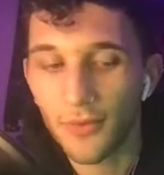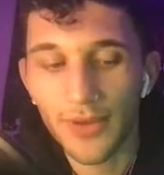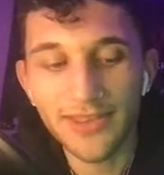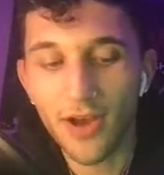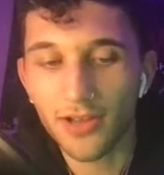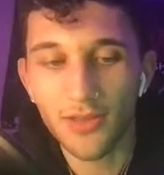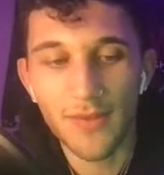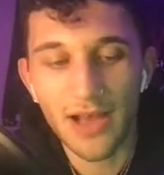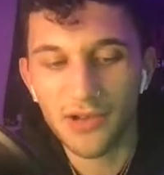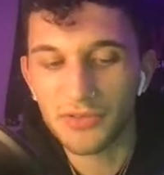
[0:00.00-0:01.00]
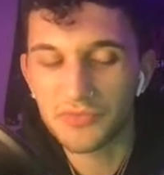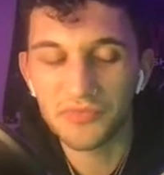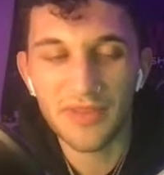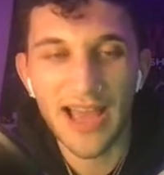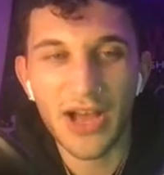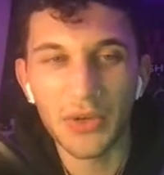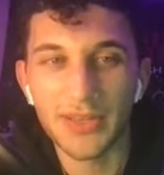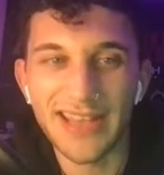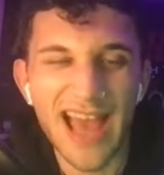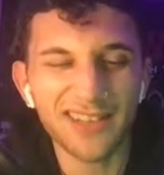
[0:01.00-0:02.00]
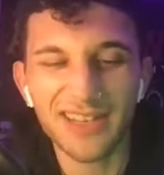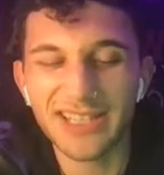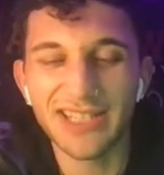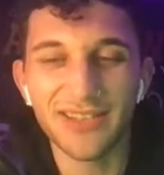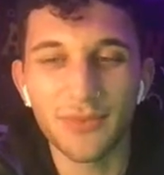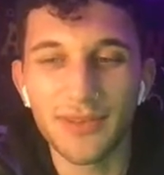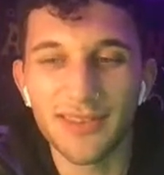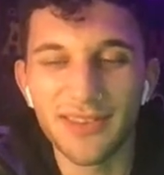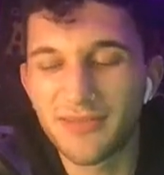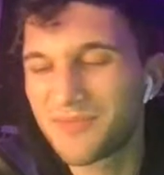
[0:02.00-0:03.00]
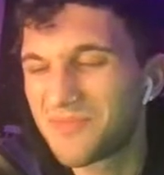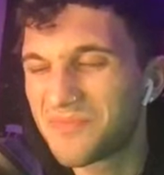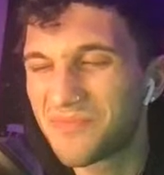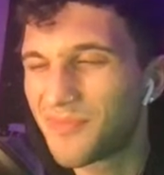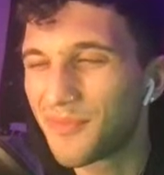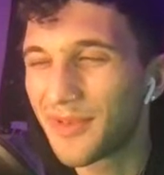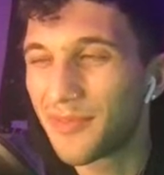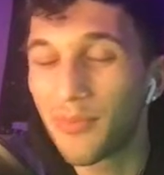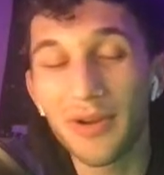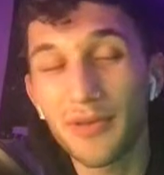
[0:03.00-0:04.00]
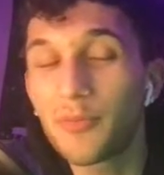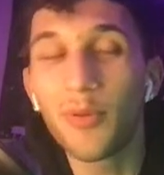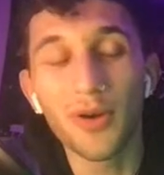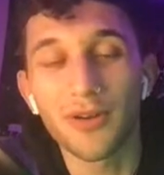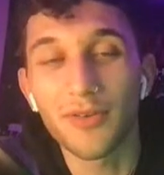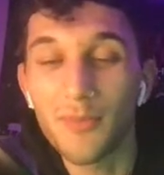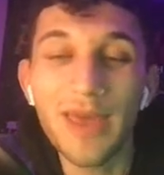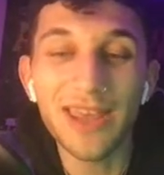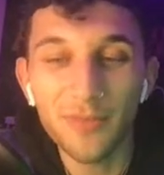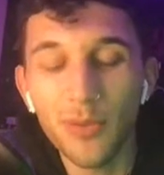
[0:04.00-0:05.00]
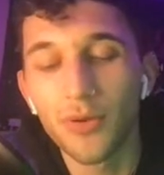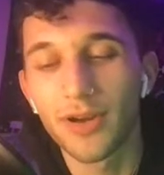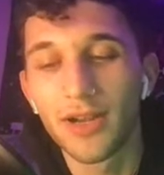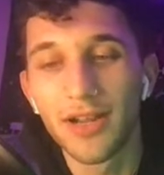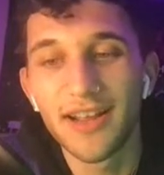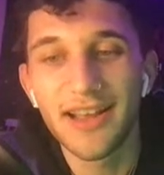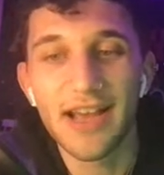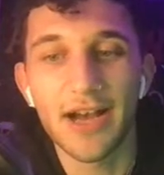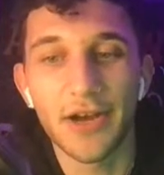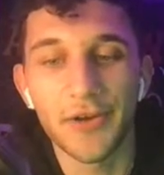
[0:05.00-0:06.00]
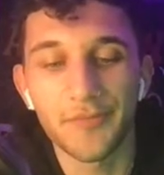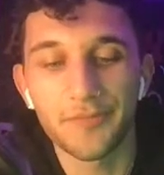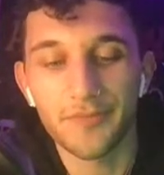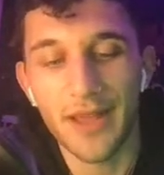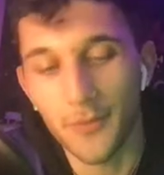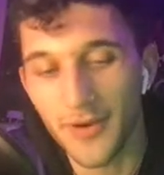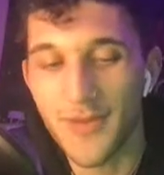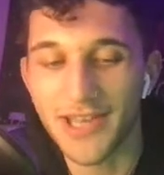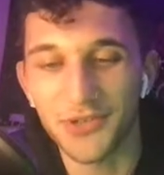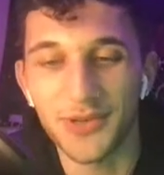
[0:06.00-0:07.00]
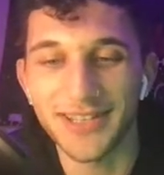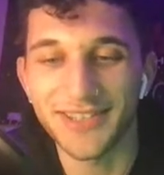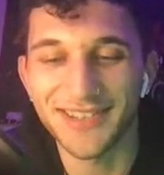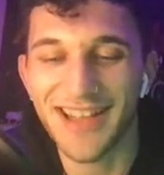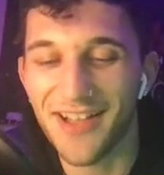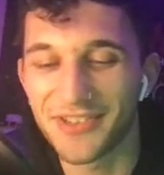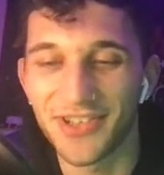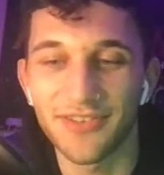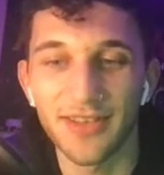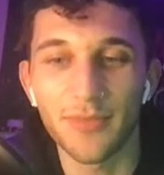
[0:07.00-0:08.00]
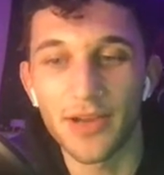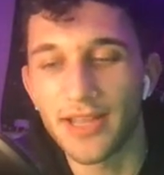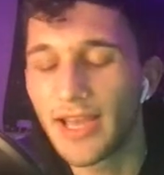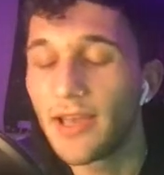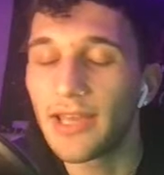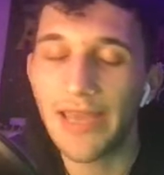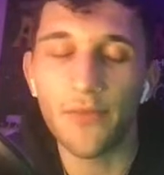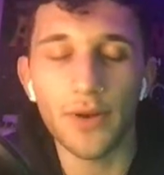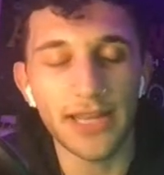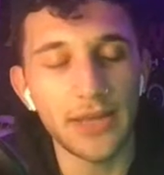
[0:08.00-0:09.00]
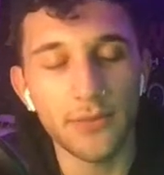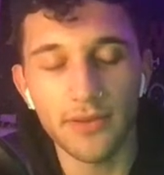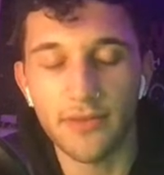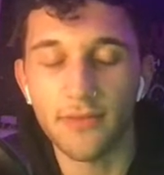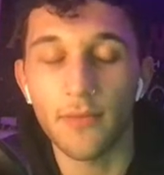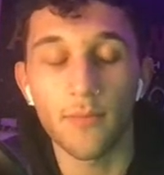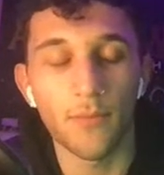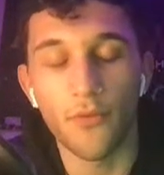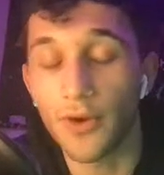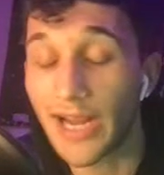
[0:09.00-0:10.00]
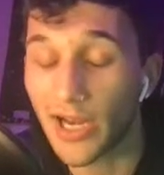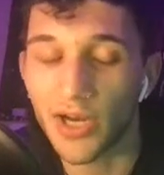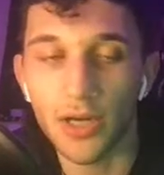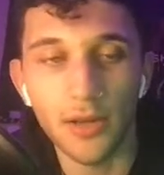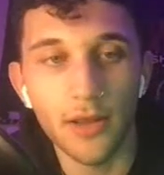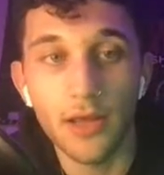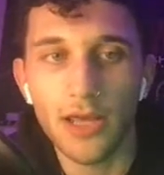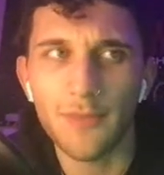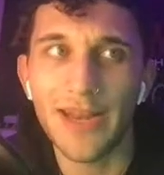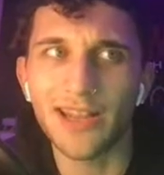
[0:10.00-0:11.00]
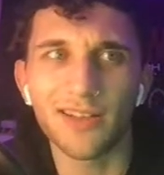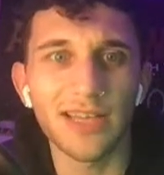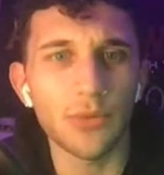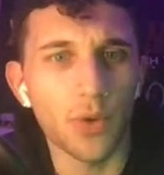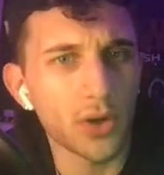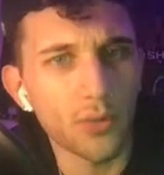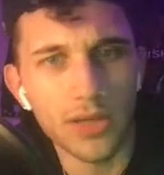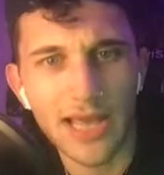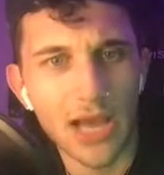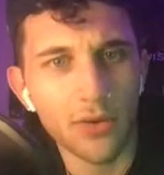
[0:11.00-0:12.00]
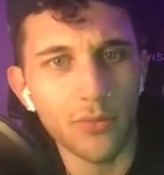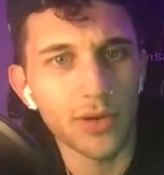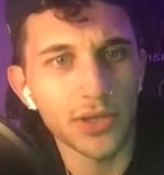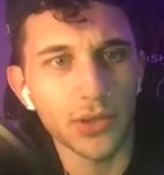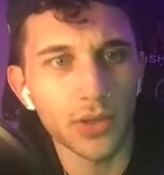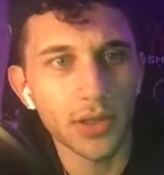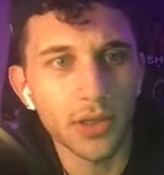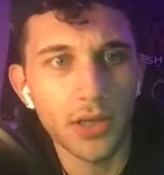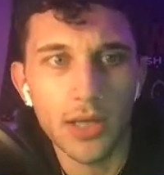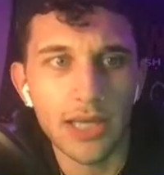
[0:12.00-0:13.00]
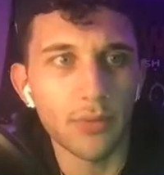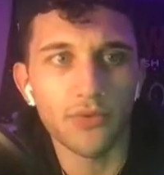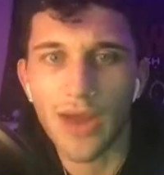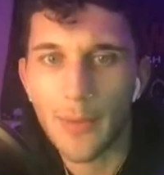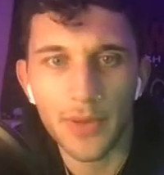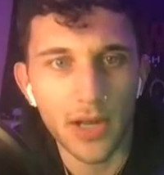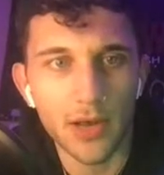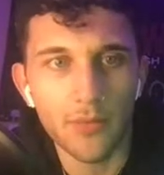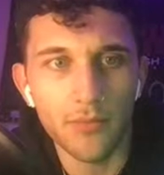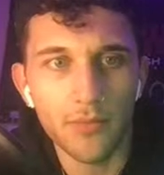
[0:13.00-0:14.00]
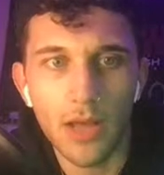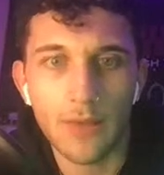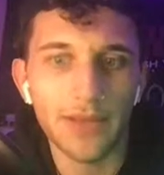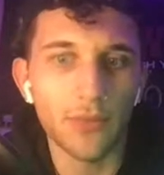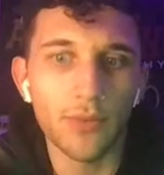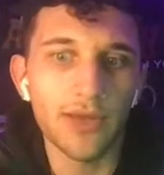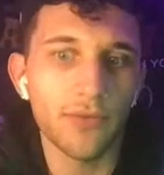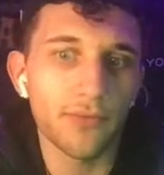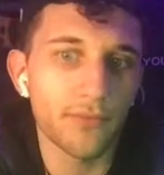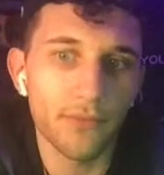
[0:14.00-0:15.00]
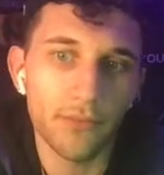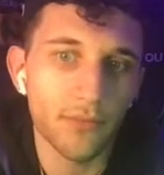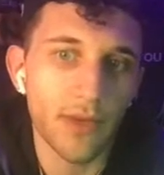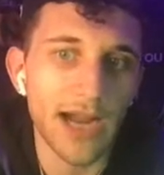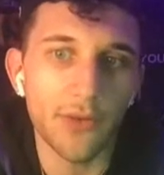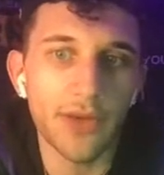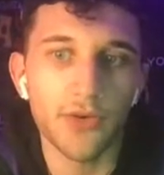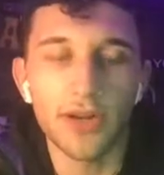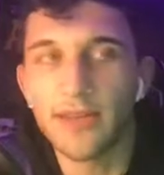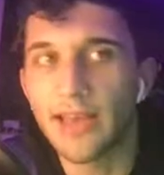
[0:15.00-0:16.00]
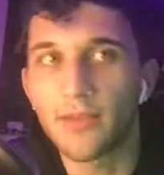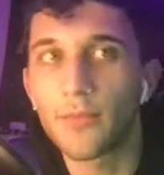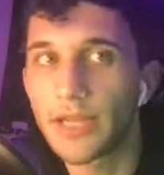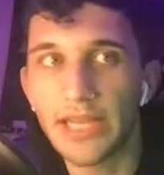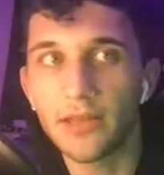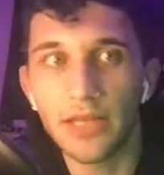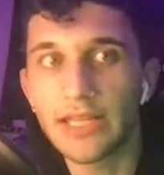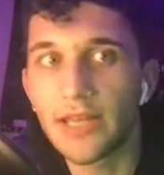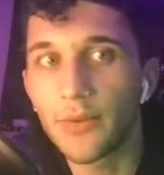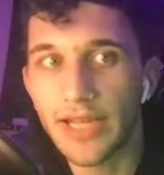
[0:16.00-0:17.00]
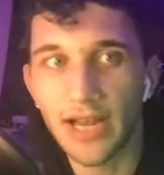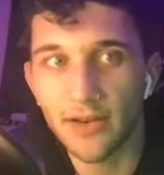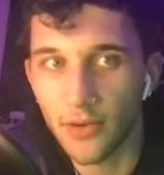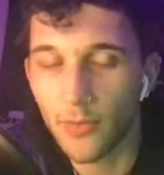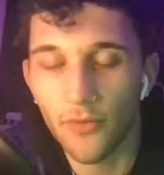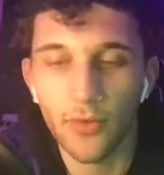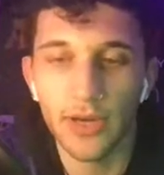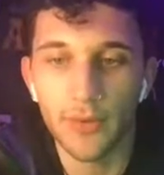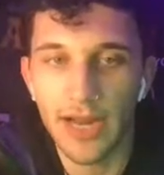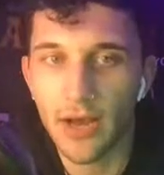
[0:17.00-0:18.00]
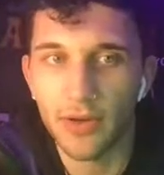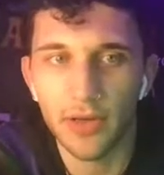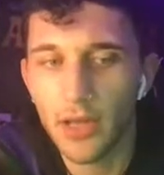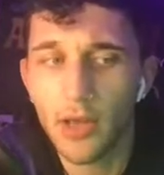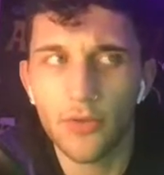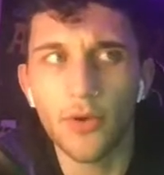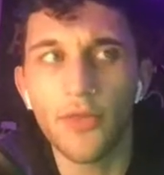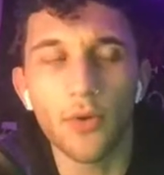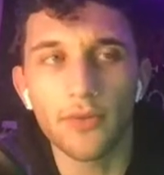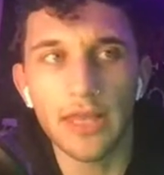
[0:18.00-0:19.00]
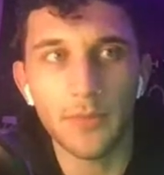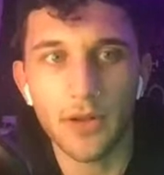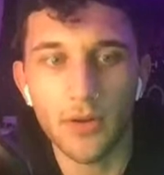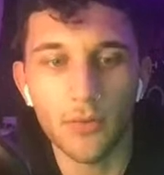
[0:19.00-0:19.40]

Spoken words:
We talked about how the tackling just was poor. It was piss poor. I'm wearing Patrick Queen's college jersey, but even when before he got hurt, he made a clean one-on-one tackle, I'm pretty sure. He was wrapping up. I mean, I know we criticize him, but he did what he had to do before he went out. And so did the whole team.